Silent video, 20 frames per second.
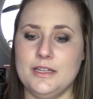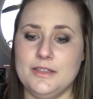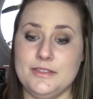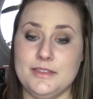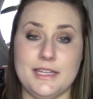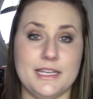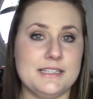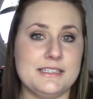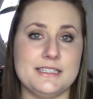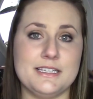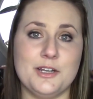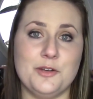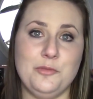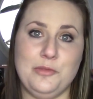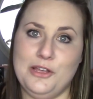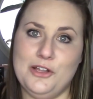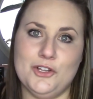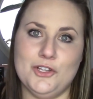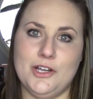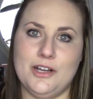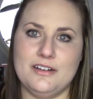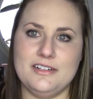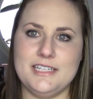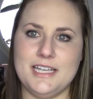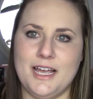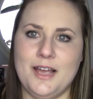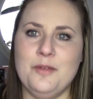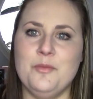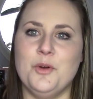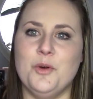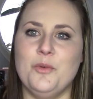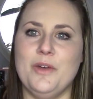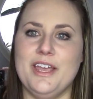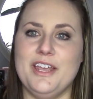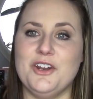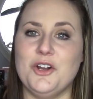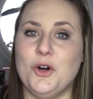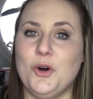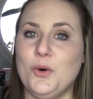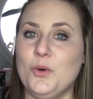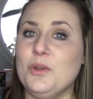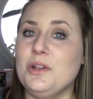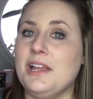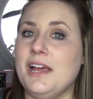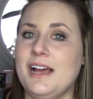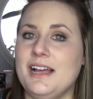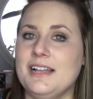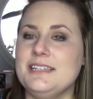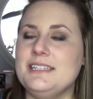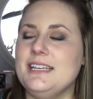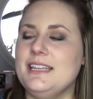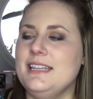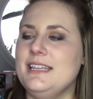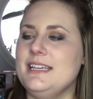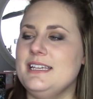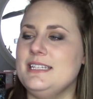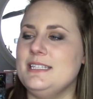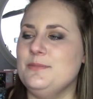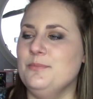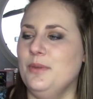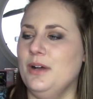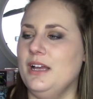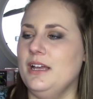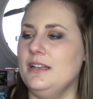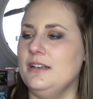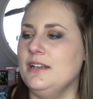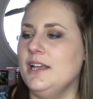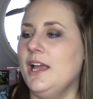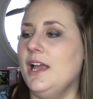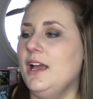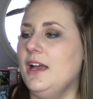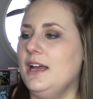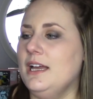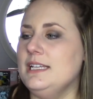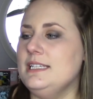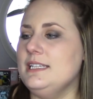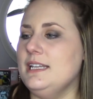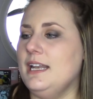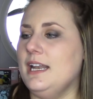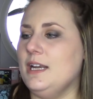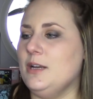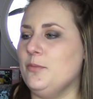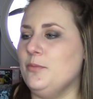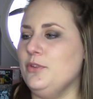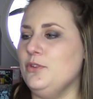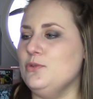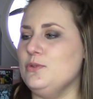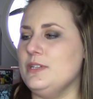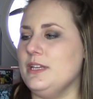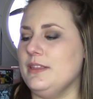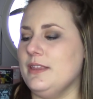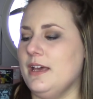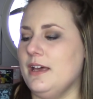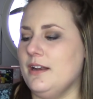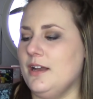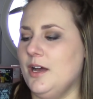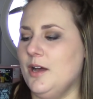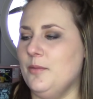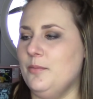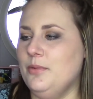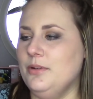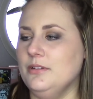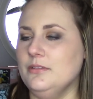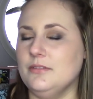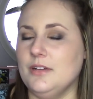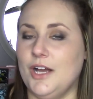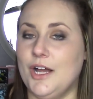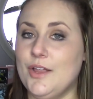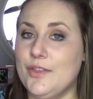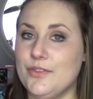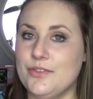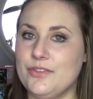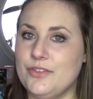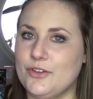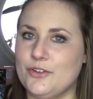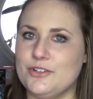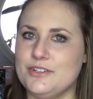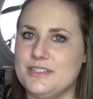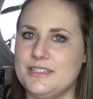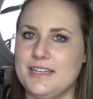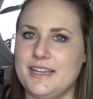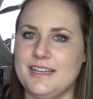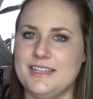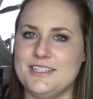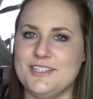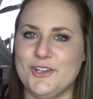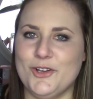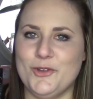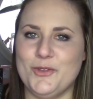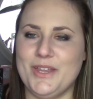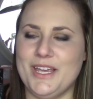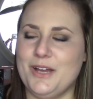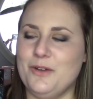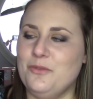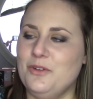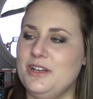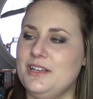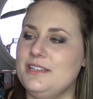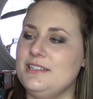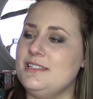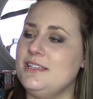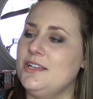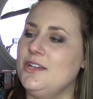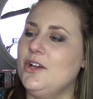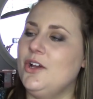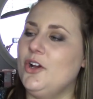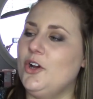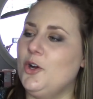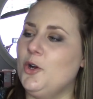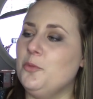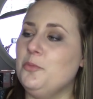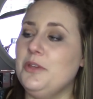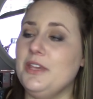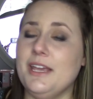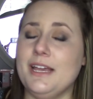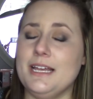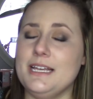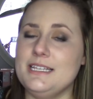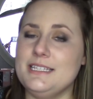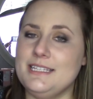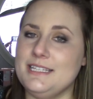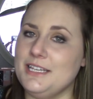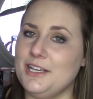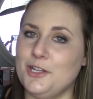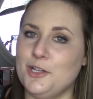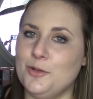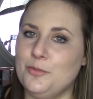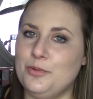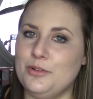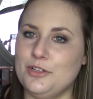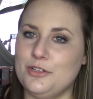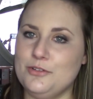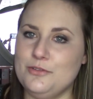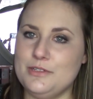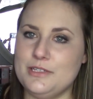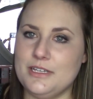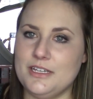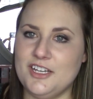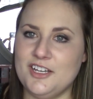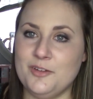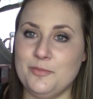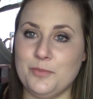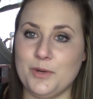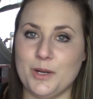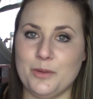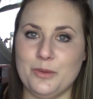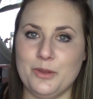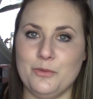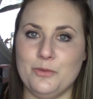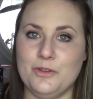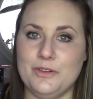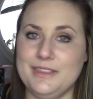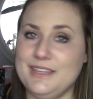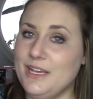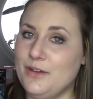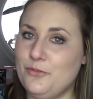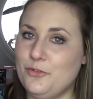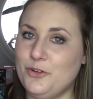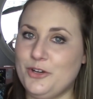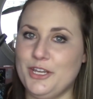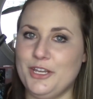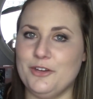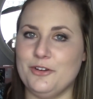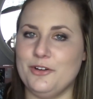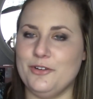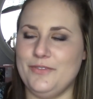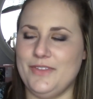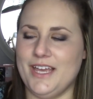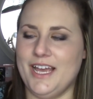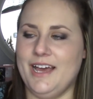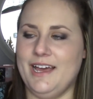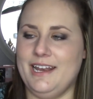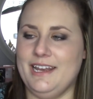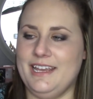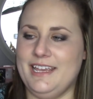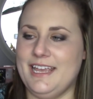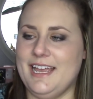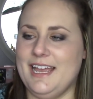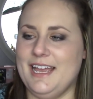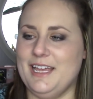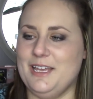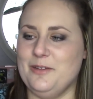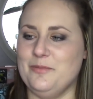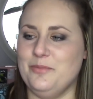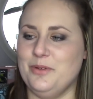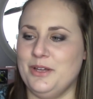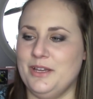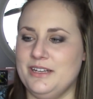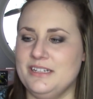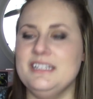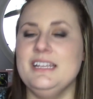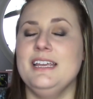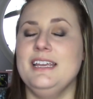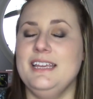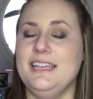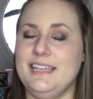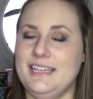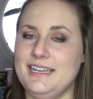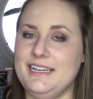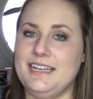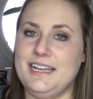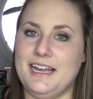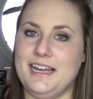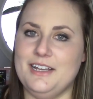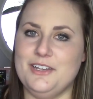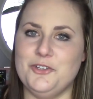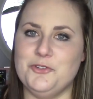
that's going to be a long time away to hold on to this, but I did end up using that up on Thursday. So that was O P I's Yellopalooza. Probably will never hear of that again, but it got